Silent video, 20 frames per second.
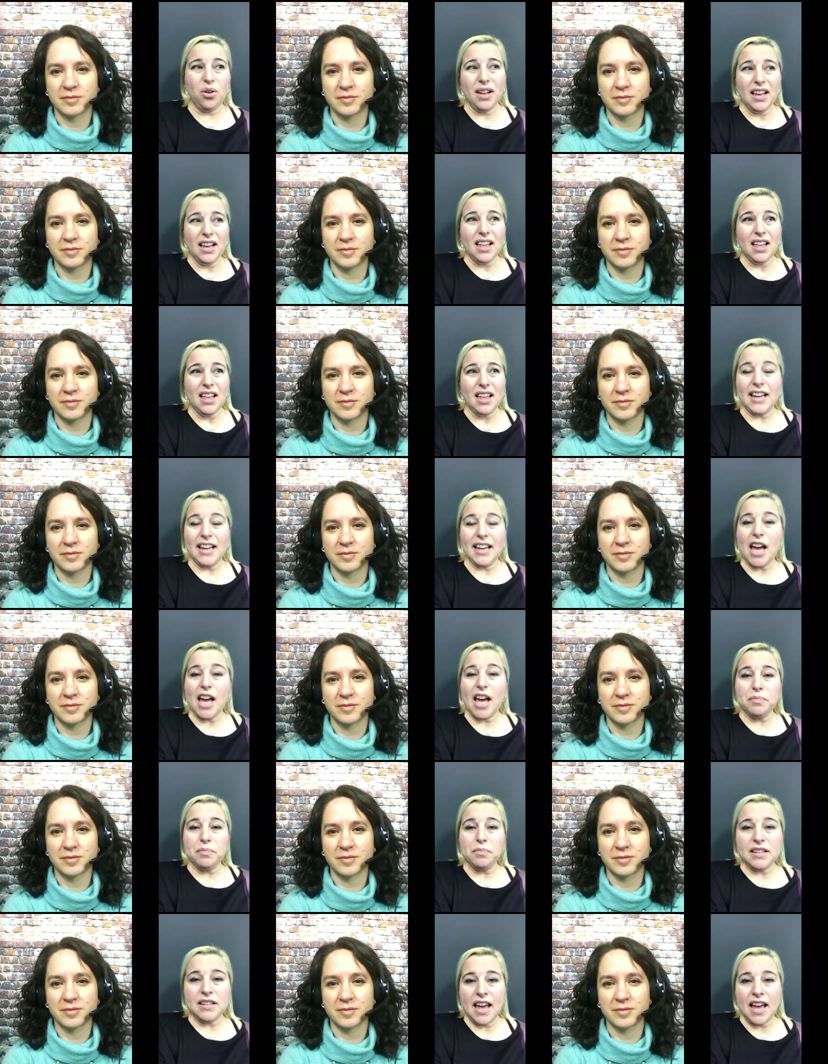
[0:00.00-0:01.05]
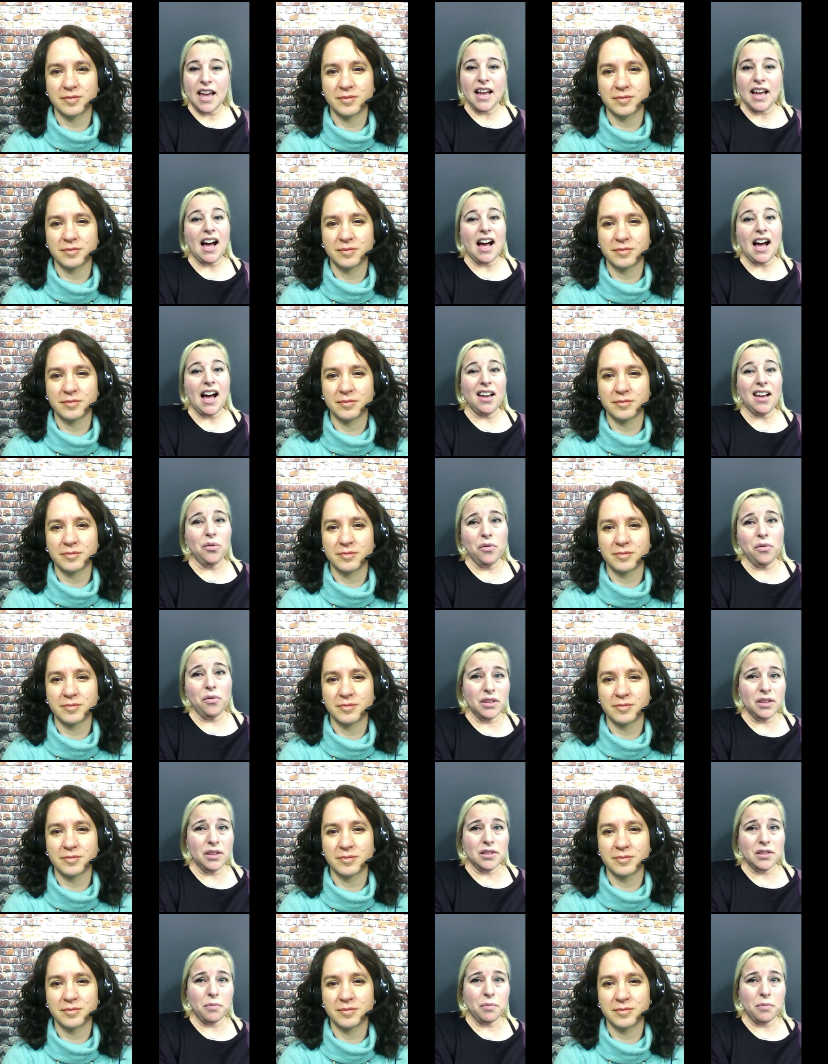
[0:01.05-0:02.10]
Speaker 1: I kept saying, I don't know if this is
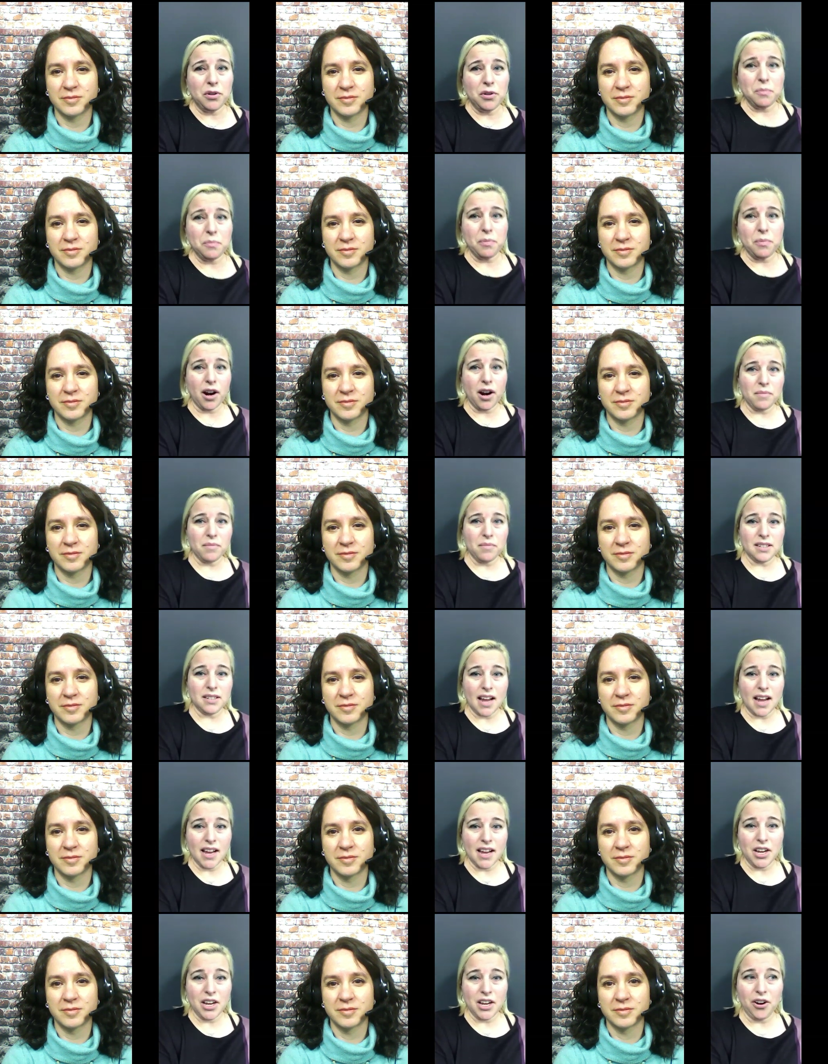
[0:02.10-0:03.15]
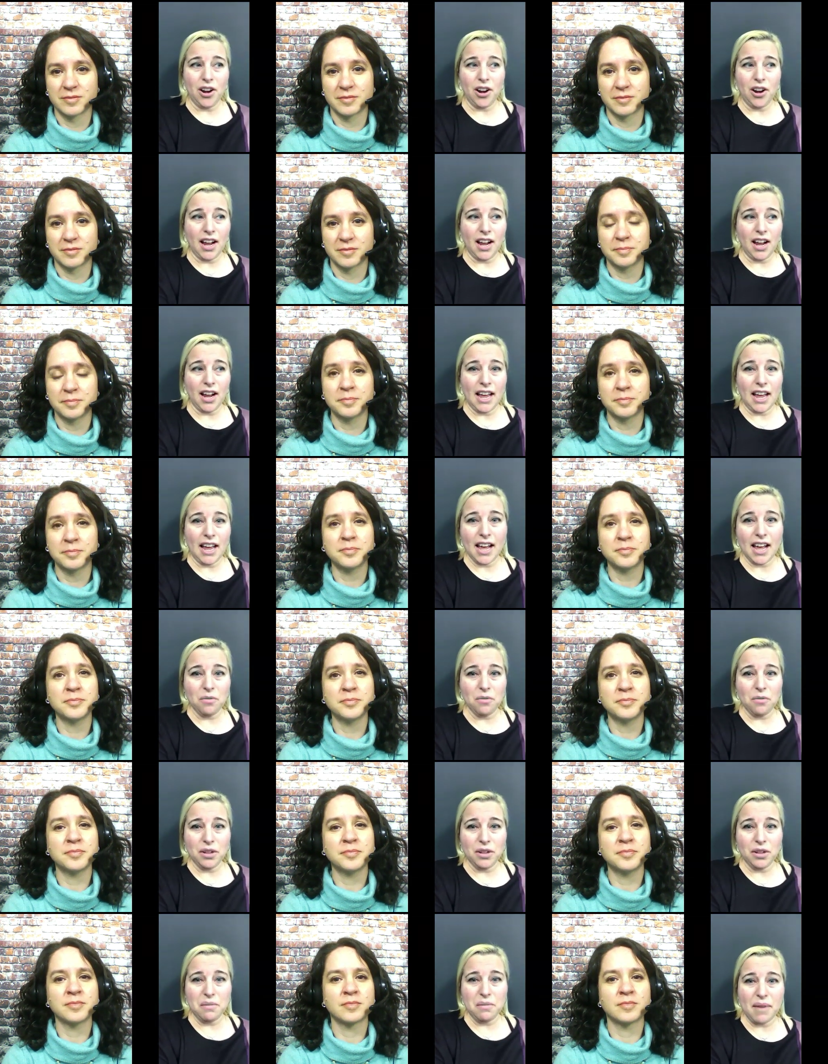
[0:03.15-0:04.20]
postpartum anxiety or not. I had it really bad
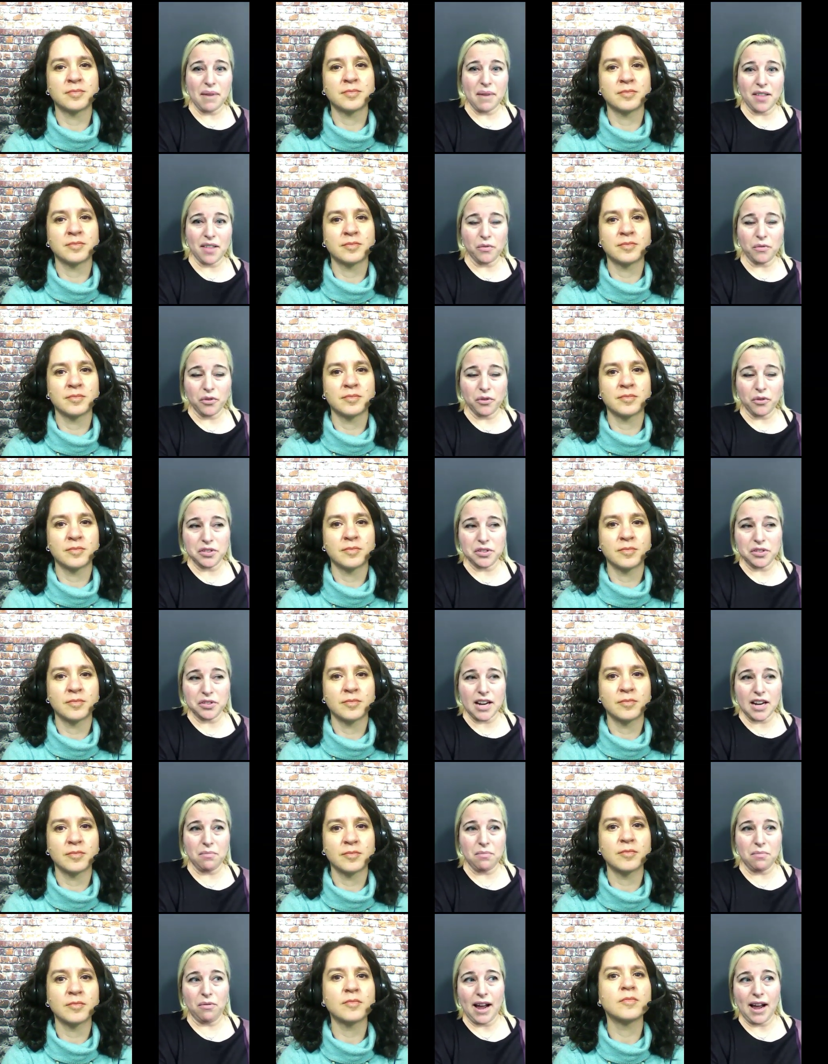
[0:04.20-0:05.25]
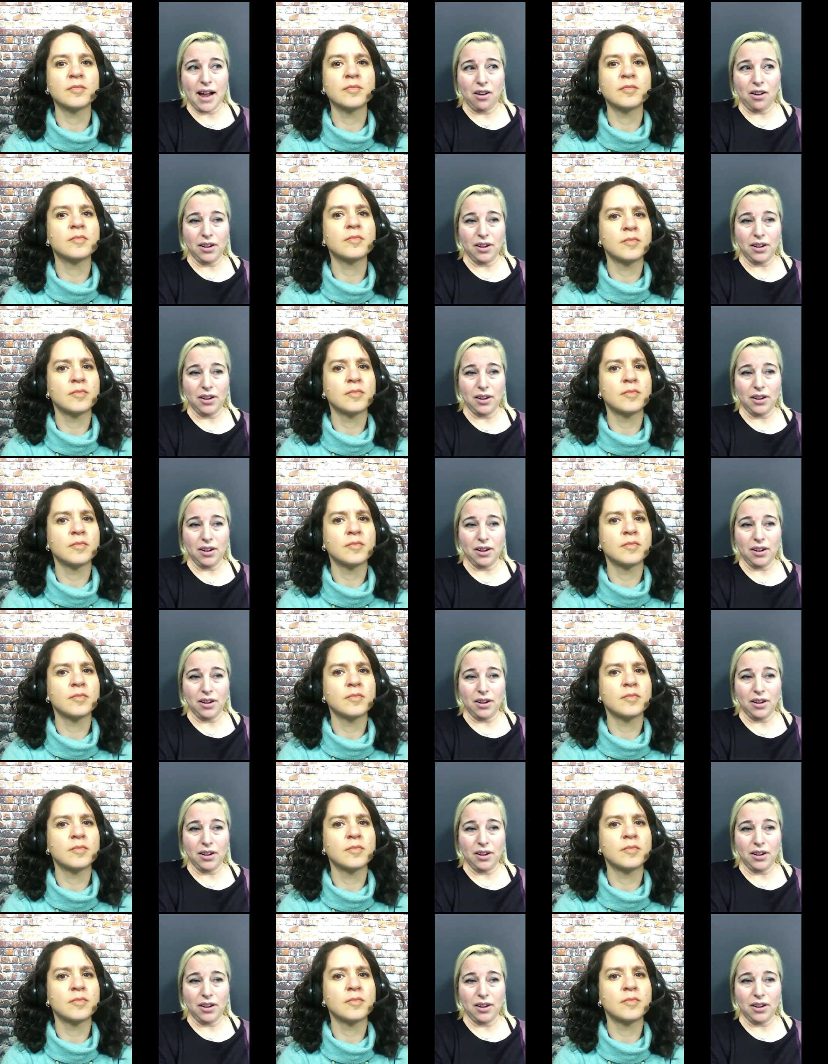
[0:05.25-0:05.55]
the first time around. I